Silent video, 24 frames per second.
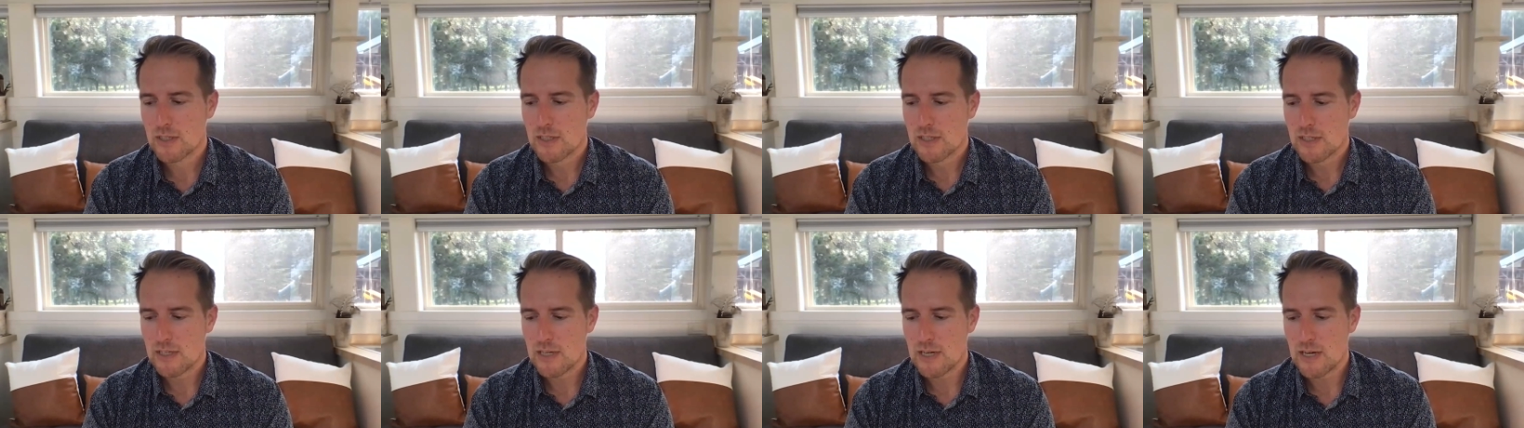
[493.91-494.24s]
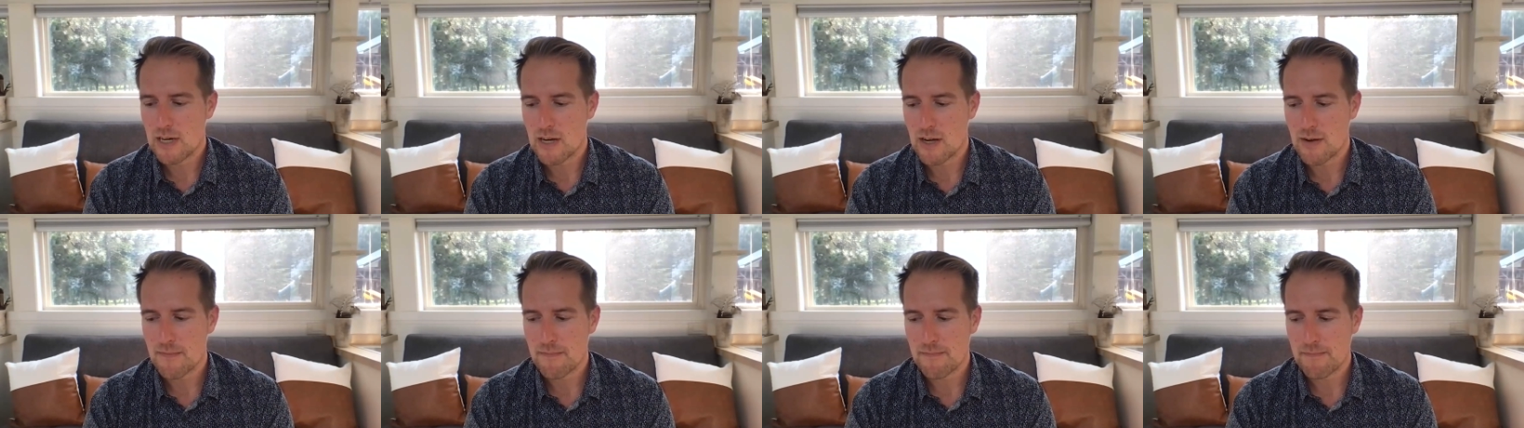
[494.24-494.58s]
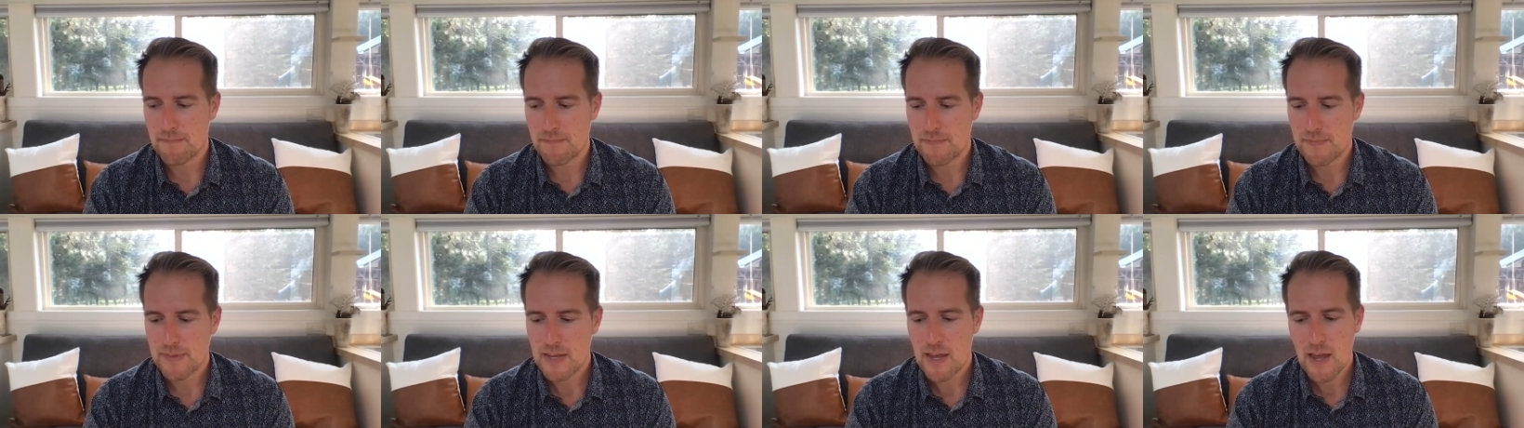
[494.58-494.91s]

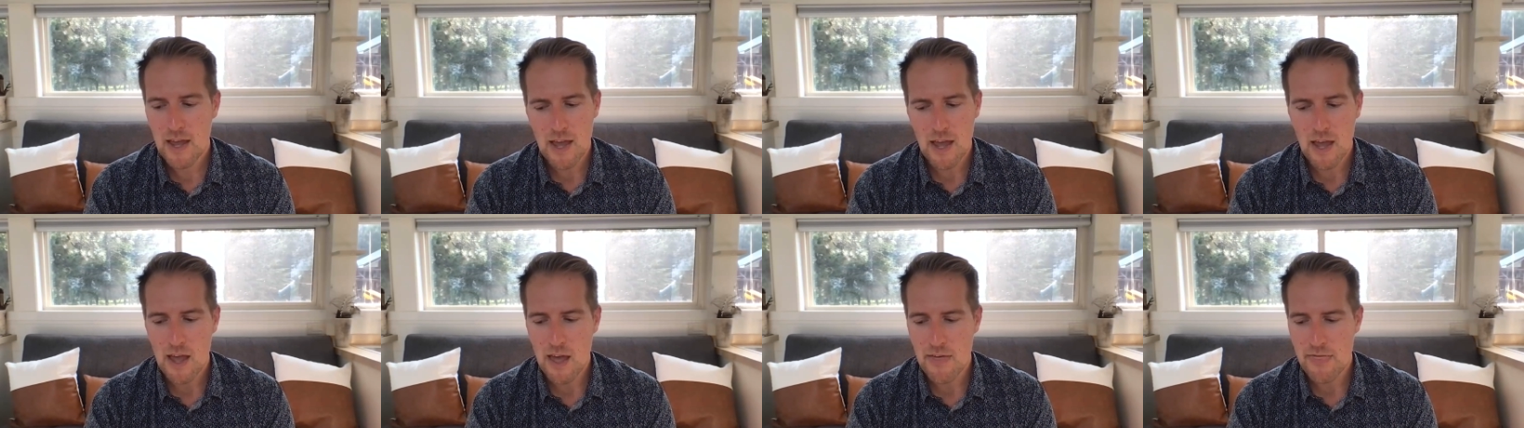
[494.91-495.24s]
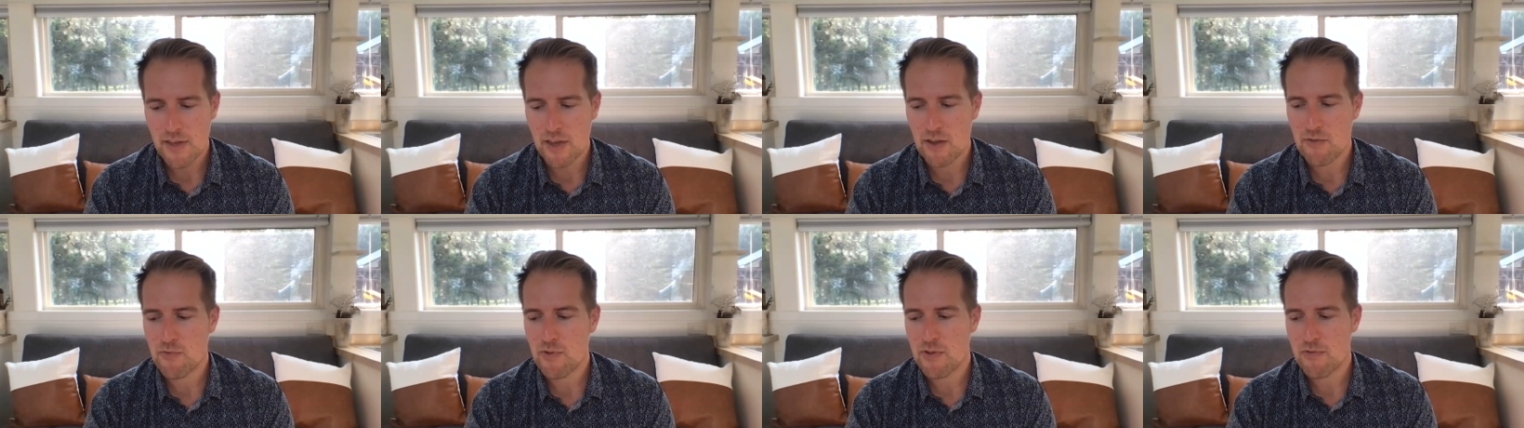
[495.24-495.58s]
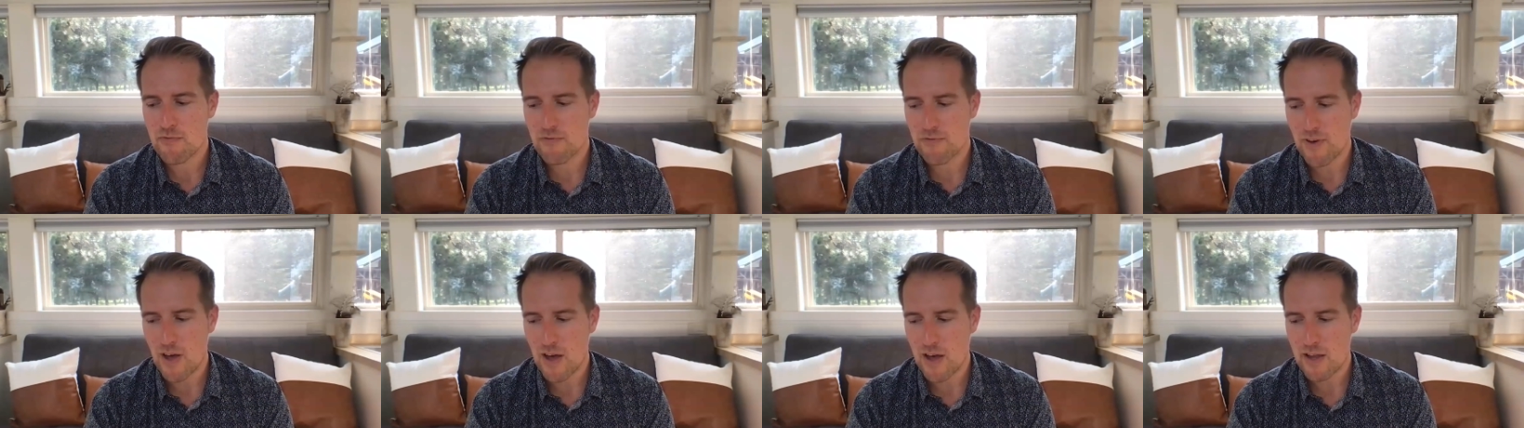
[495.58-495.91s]
I think if we
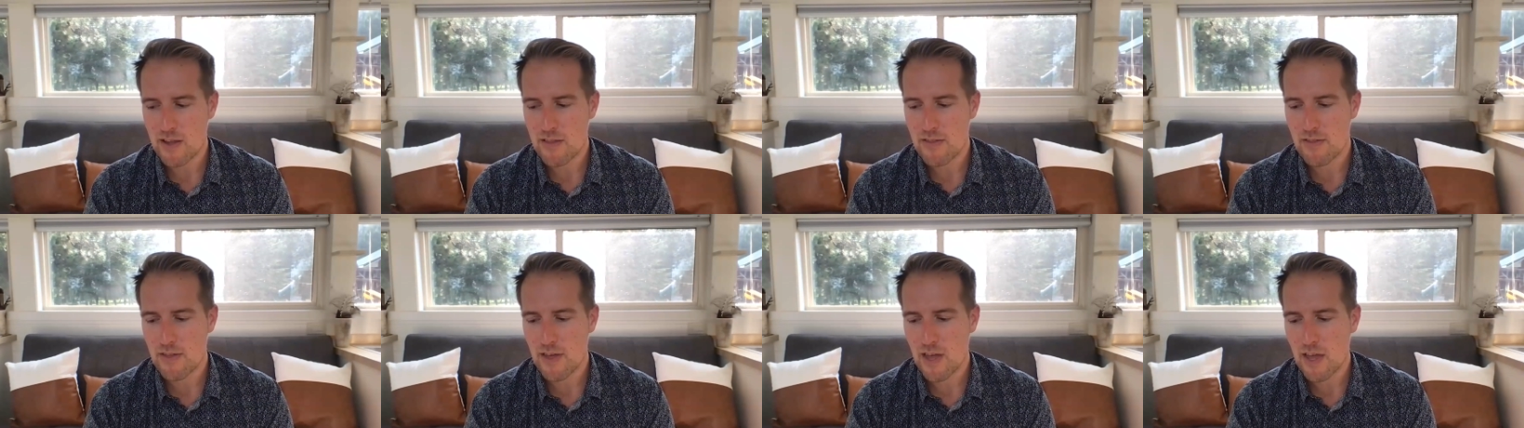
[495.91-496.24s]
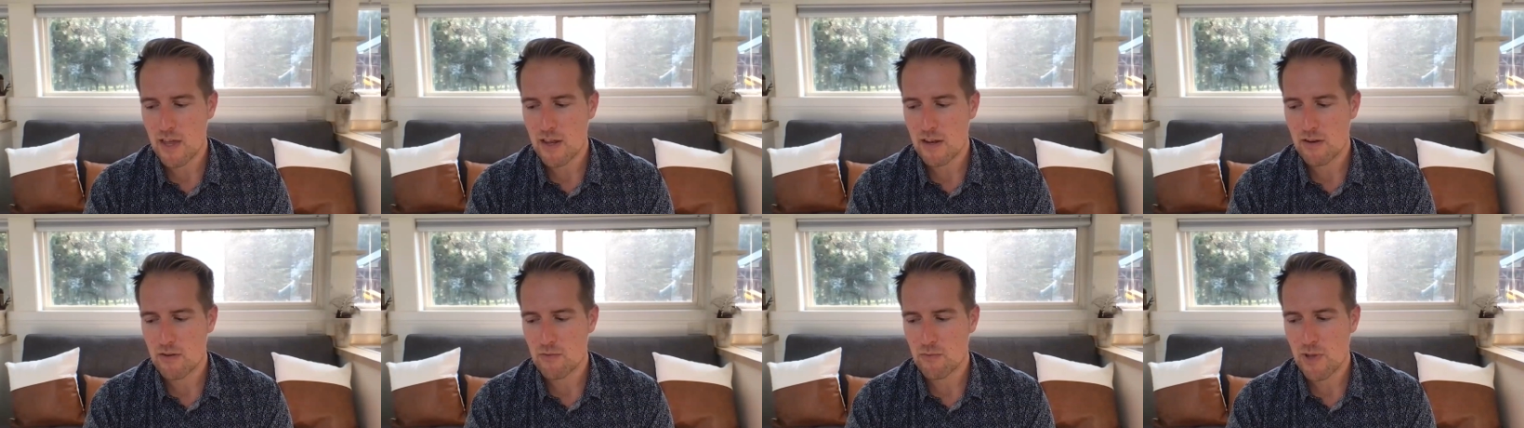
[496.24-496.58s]
find that